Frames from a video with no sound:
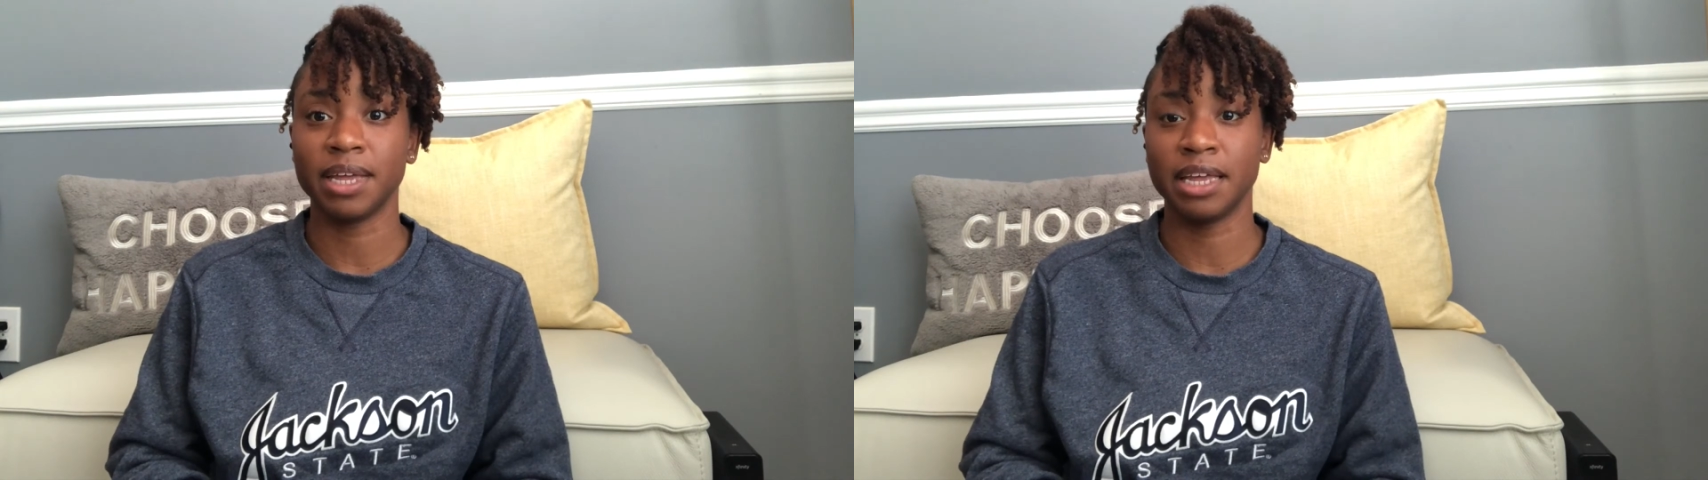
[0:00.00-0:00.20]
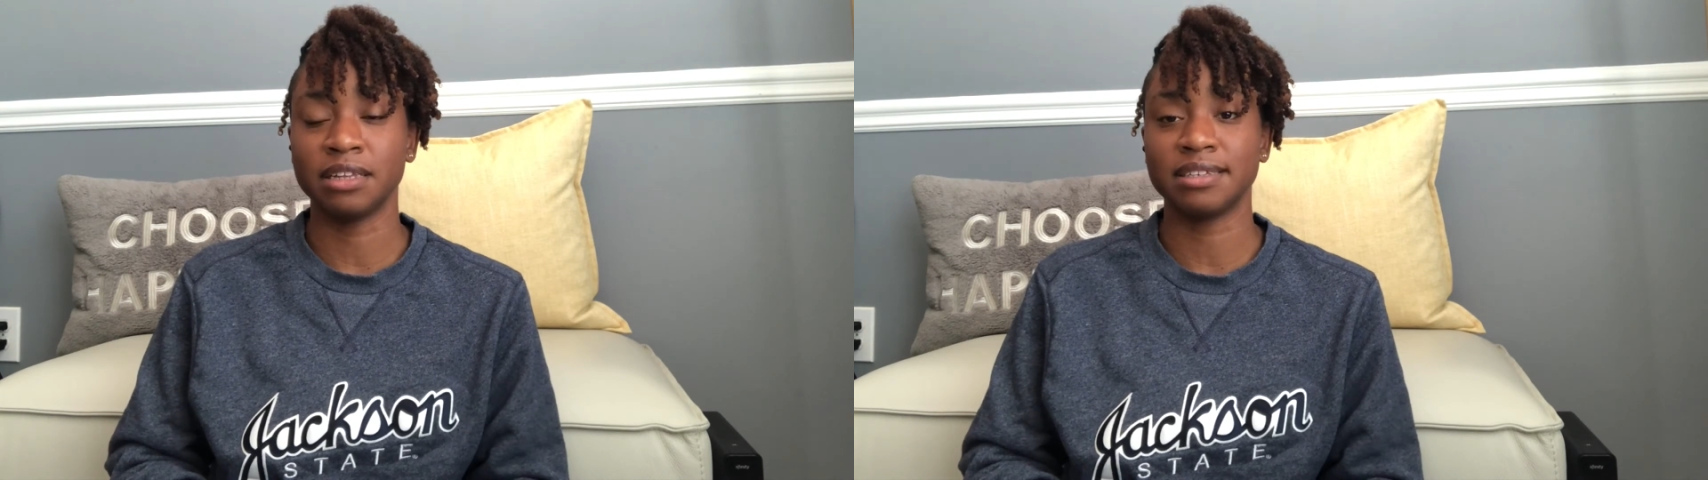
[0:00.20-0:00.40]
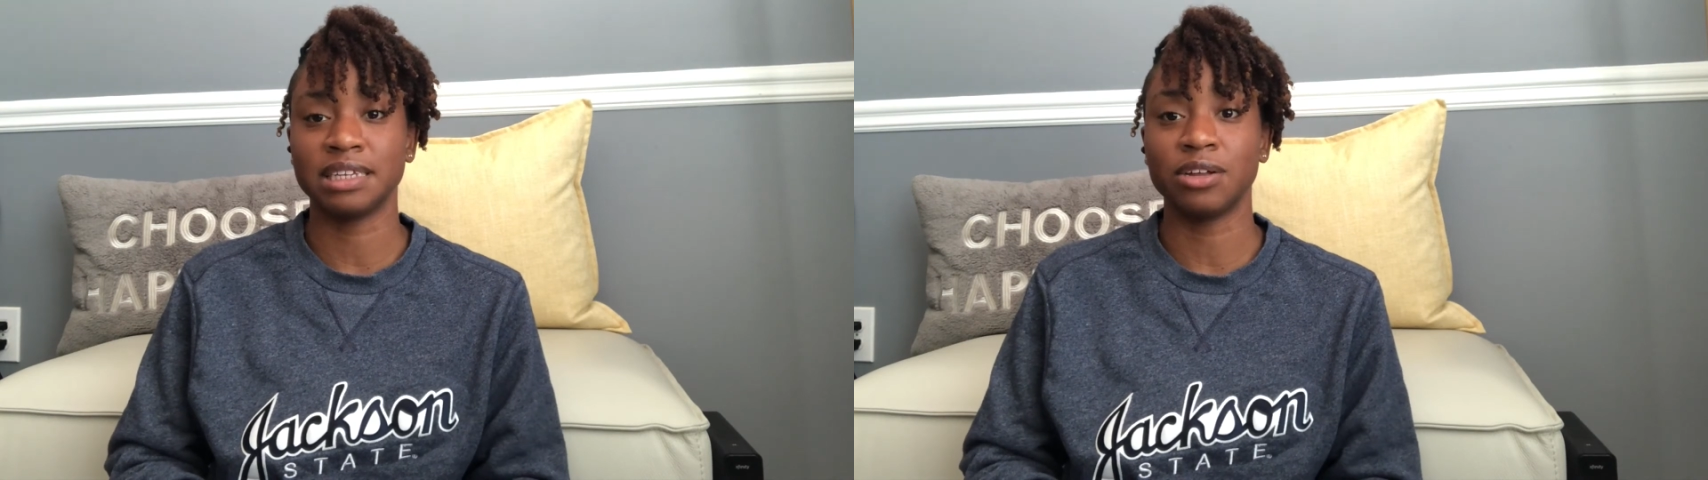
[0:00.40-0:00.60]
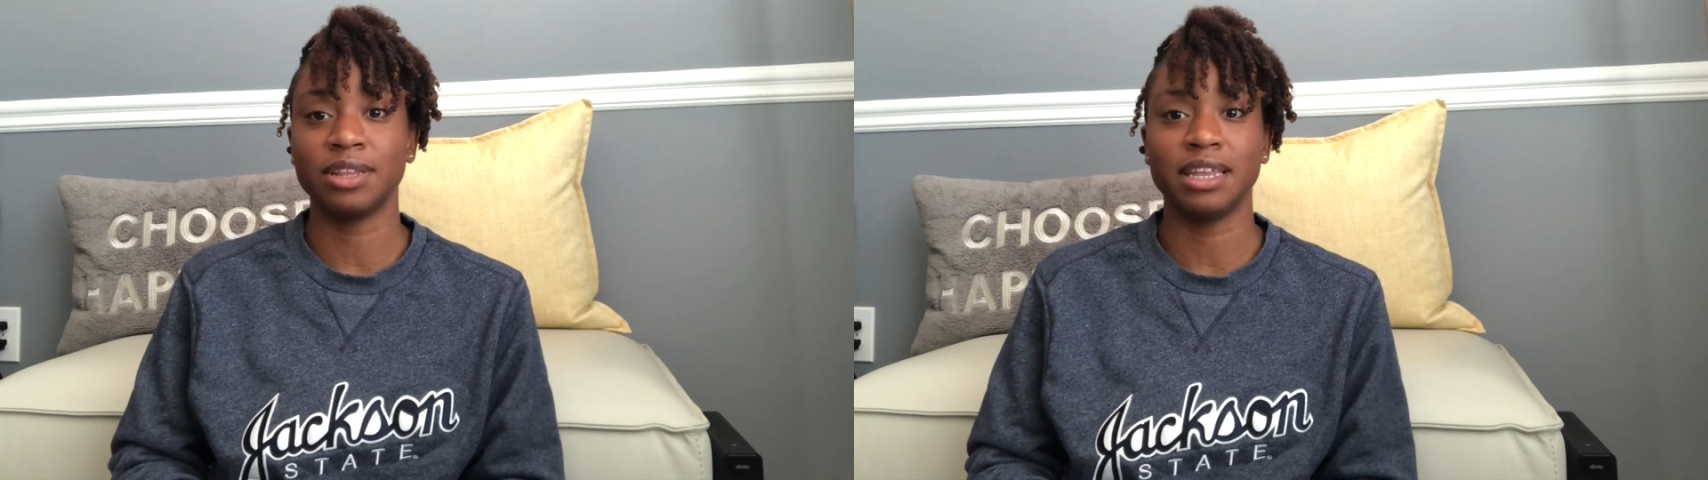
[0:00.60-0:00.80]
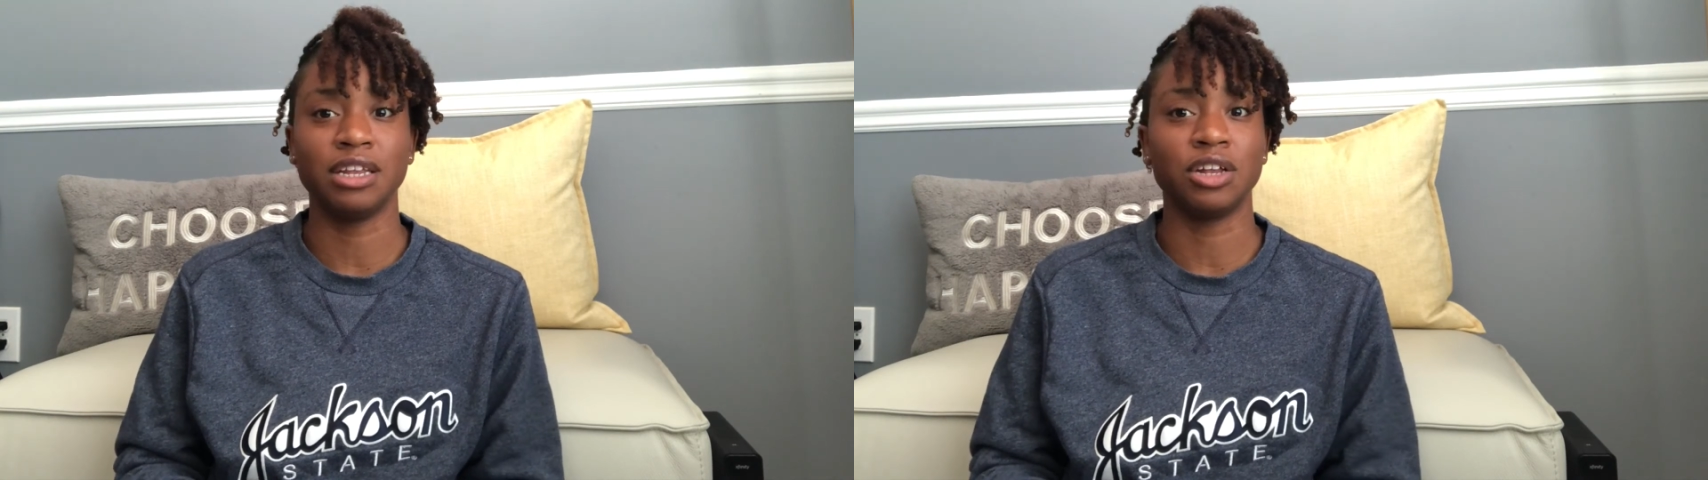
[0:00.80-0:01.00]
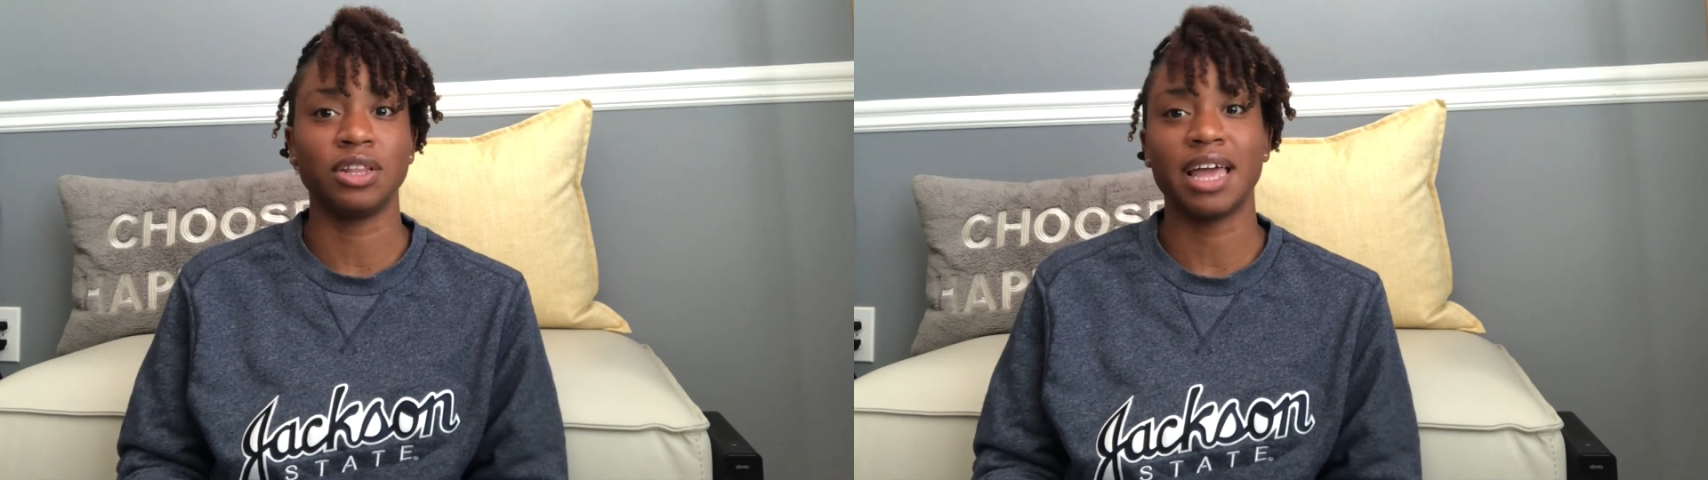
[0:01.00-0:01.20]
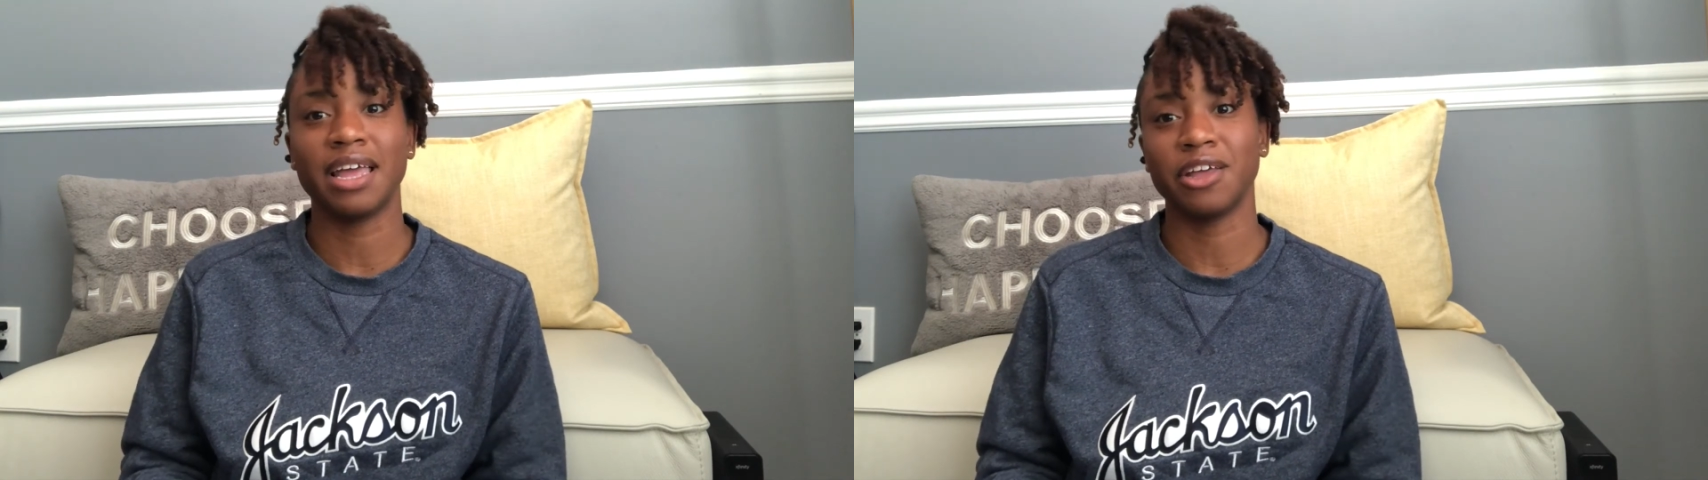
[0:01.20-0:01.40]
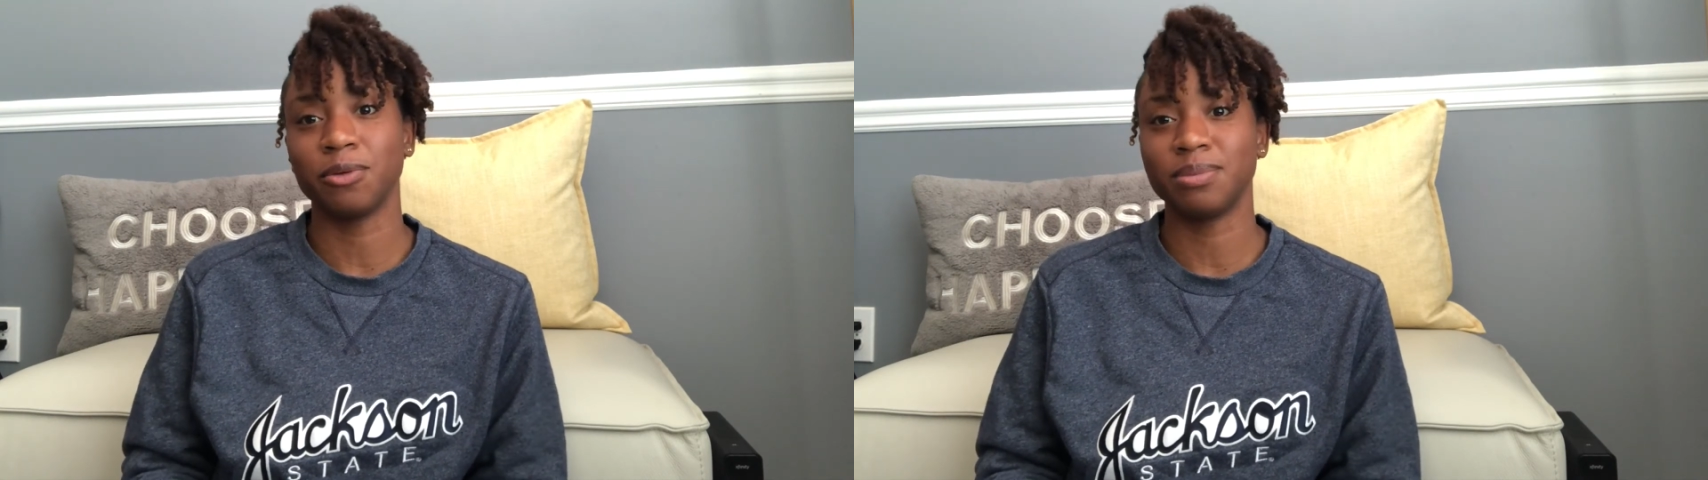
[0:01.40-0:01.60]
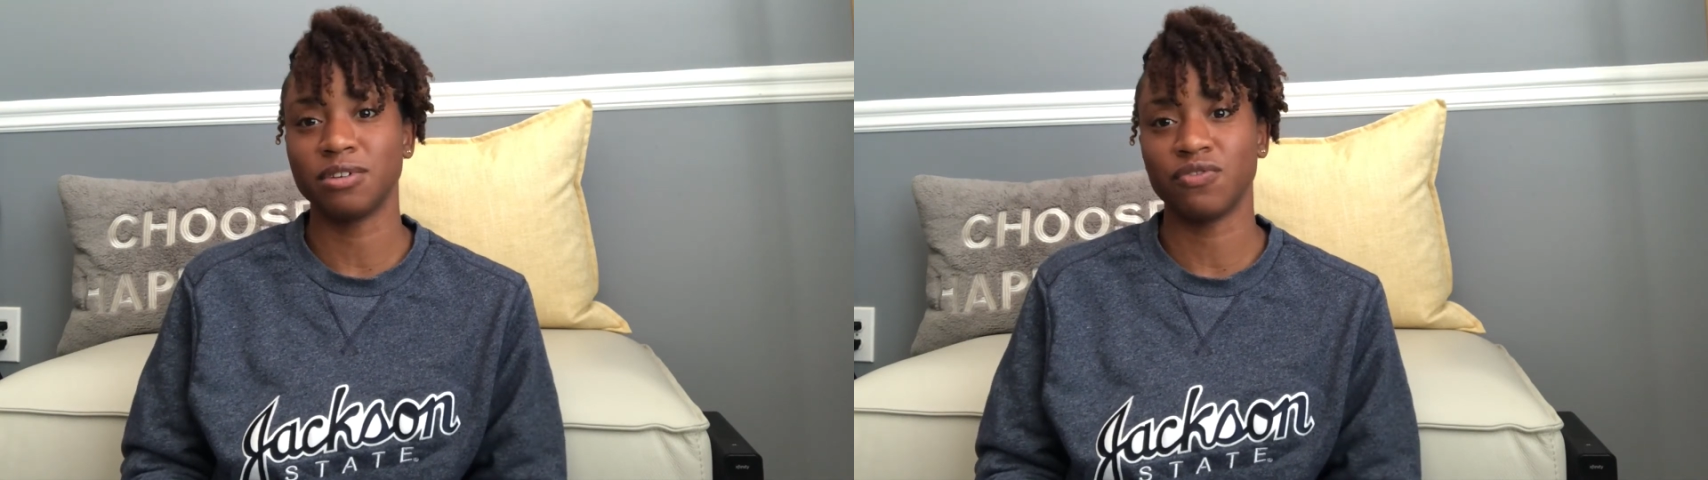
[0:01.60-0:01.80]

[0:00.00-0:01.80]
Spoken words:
And so, you know, that helped it